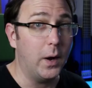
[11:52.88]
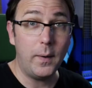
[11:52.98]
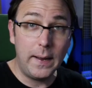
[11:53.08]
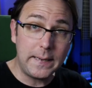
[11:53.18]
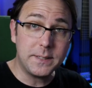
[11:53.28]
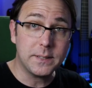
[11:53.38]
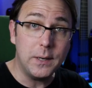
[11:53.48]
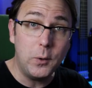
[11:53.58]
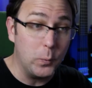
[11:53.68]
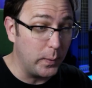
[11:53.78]
All right,
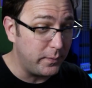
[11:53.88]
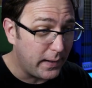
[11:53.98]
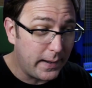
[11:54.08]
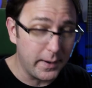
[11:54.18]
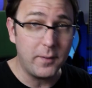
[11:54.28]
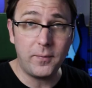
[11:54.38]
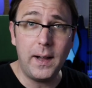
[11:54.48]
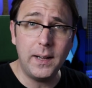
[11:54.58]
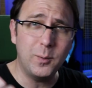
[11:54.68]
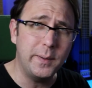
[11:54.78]
so we've got a
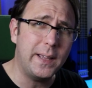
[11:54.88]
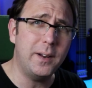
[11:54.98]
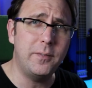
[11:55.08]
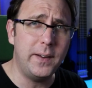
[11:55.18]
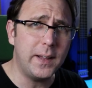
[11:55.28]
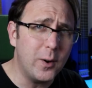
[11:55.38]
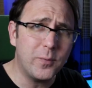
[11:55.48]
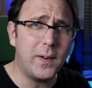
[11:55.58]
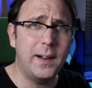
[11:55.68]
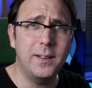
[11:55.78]
file. We got a video
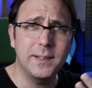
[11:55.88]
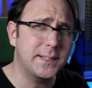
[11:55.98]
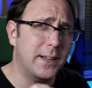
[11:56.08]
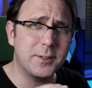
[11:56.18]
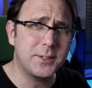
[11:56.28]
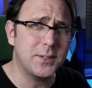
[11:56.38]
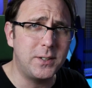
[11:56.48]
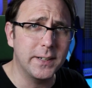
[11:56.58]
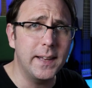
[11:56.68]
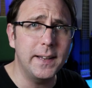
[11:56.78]
file. It's got our
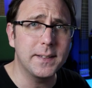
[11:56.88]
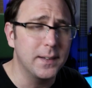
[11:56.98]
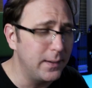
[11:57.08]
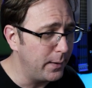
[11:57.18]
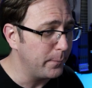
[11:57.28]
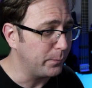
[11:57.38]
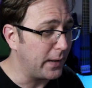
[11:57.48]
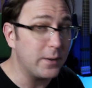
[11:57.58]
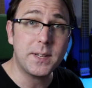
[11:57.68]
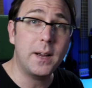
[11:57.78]
song in it.
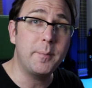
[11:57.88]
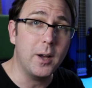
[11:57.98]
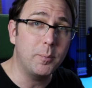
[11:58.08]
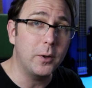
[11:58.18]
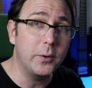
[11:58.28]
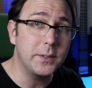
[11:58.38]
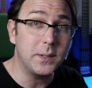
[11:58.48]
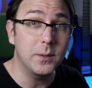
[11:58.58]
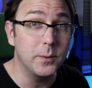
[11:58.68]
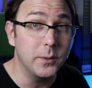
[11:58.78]
Now it's time to upload it to
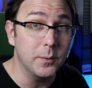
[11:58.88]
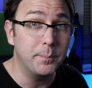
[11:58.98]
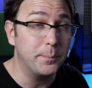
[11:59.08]
YouTube.